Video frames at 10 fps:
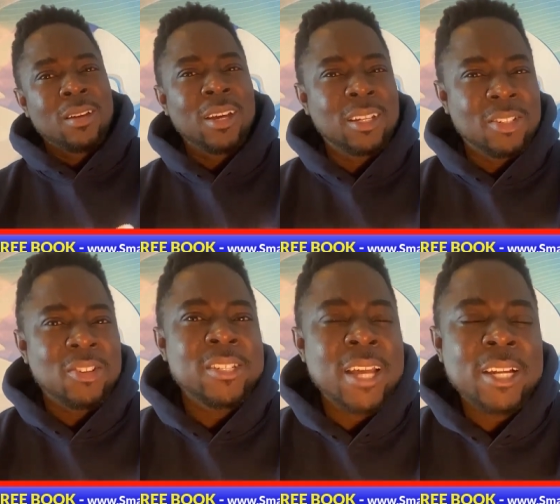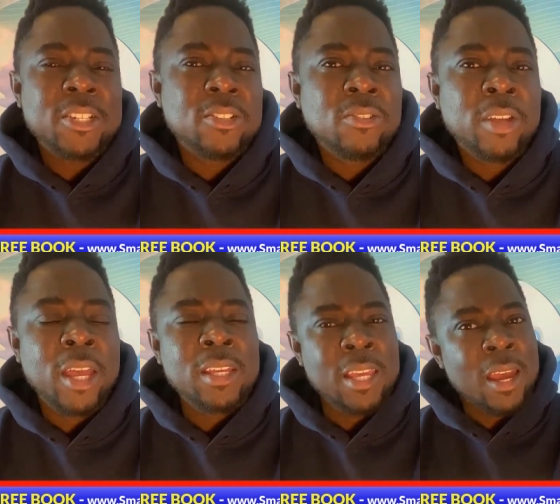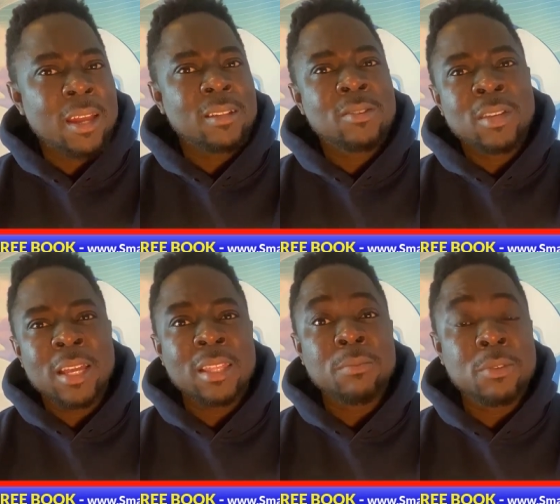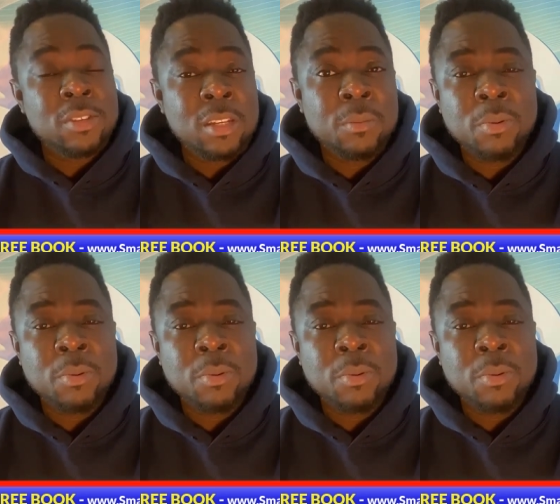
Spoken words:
in the transaction, okay? Yeah, to get them to see the